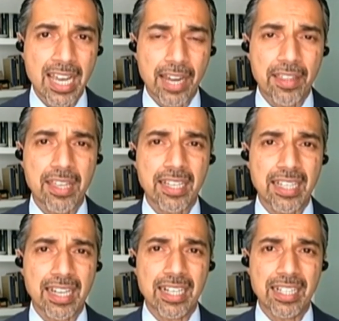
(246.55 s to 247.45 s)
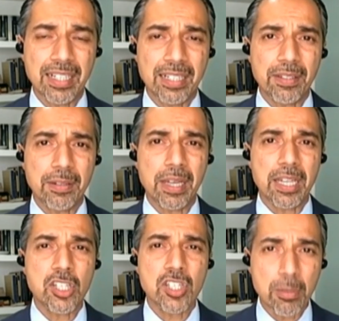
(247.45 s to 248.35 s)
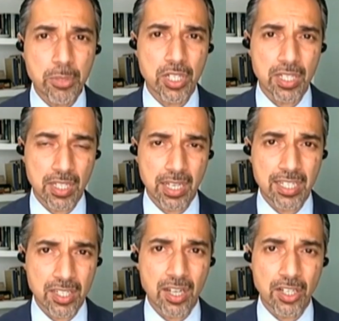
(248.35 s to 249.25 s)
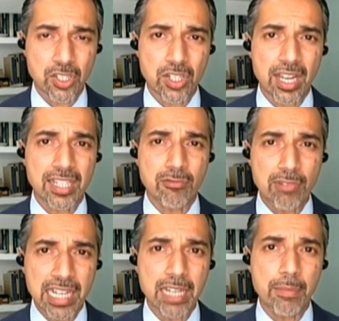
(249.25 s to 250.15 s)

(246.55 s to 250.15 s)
I think assumptions as such has really